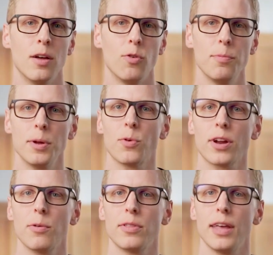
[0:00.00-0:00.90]
We've been
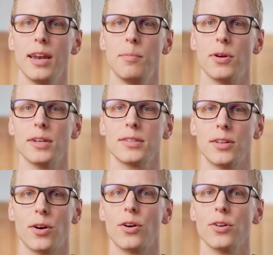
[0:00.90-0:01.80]
working with AWS in
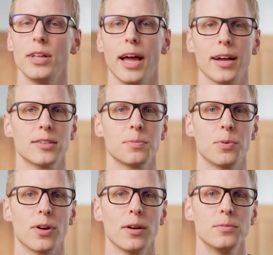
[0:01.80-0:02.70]
their early access
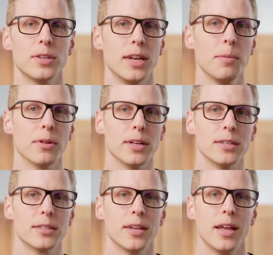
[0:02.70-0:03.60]
program to enable
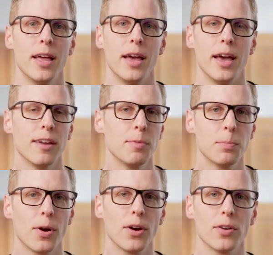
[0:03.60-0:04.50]
this and have been
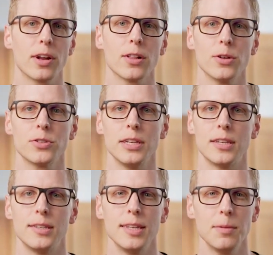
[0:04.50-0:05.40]
partnering closely
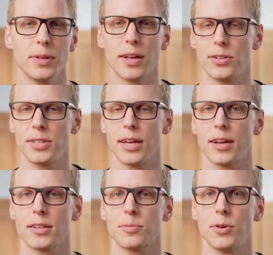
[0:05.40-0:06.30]
to deeply understand
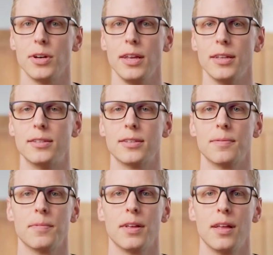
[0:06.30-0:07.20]
customer needs.
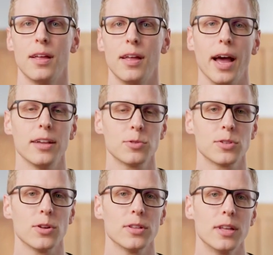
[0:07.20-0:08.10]
As a
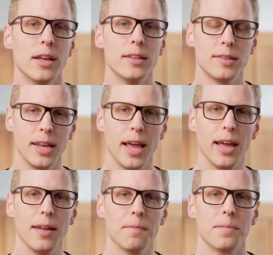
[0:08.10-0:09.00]
result,
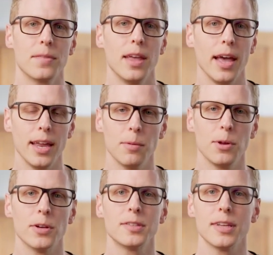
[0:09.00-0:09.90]
today,
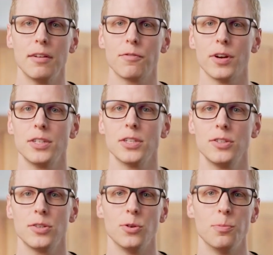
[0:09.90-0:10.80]
AWS Inferentia
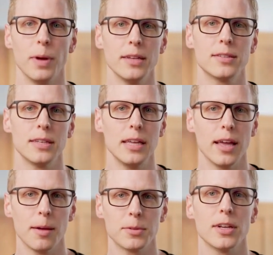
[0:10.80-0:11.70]
2 based
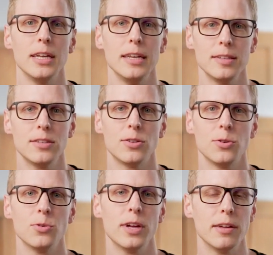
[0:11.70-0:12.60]
Amazon
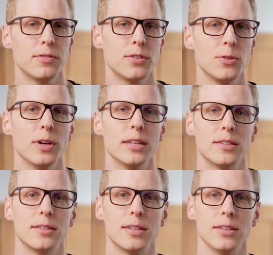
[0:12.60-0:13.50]
EC2 Inf2
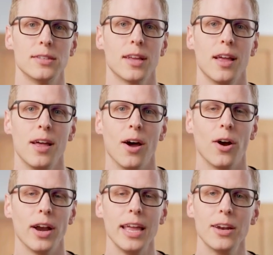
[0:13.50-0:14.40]
instances
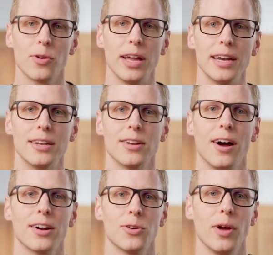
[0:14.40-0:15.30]
are integrated into
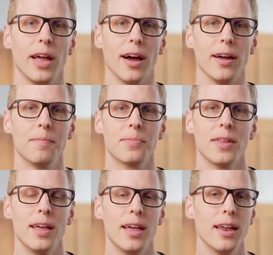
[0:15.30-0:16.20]
Octo AI
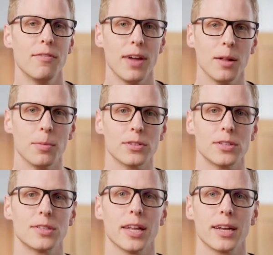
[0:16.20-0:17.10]
and available
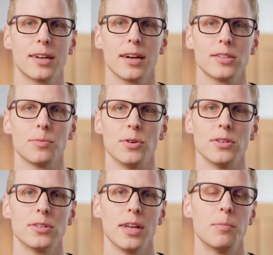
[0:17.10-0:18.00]
to select
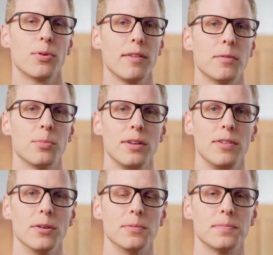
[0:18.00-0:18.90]
customers in private
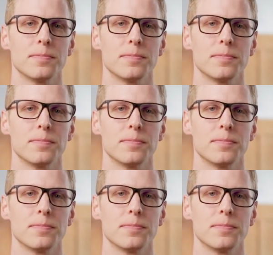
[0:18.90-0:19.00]
preview.